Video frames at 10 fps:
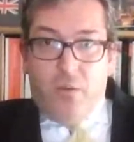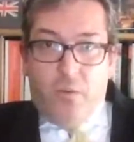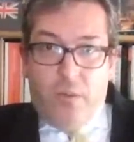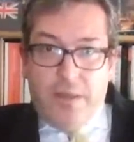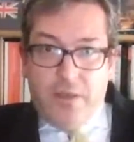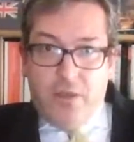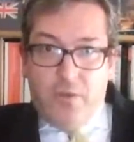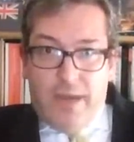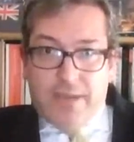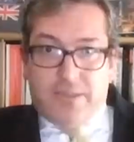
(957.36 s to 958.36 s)
when the
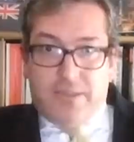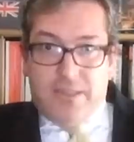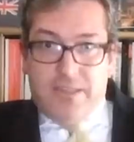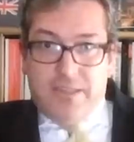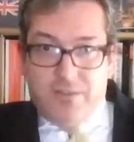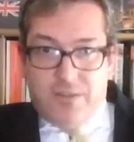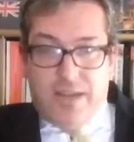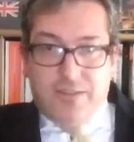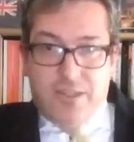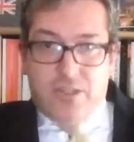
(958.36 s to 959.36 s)
US is in
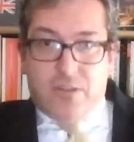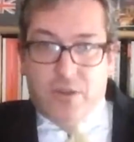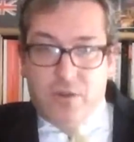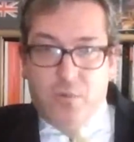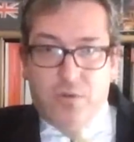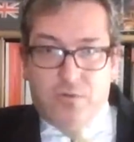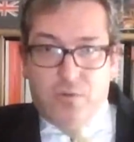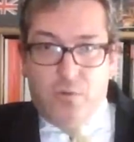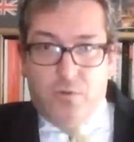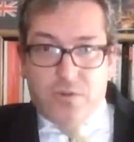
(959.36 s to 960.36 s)
transition, and you would have
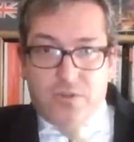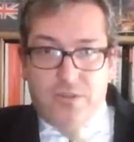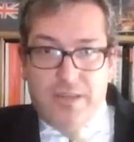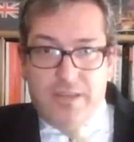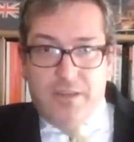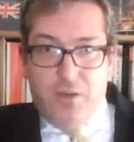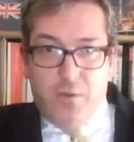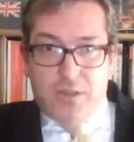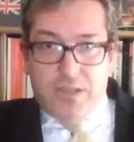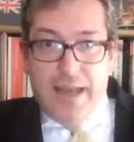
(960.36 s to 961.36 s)
thought the EU
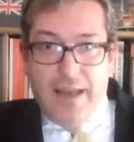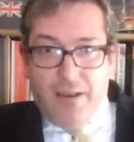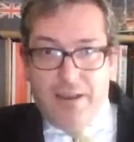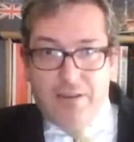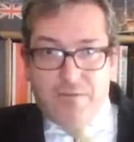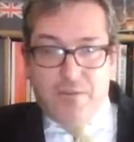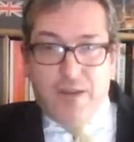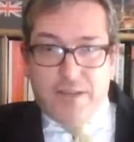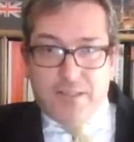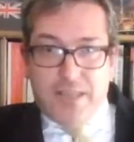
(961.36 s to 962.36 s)
as an ally of the
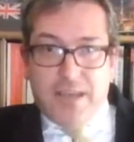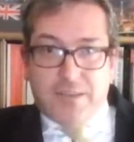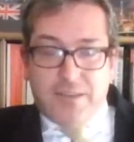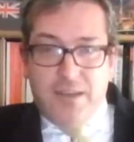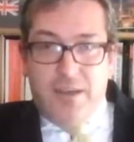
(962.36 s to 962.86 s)
United States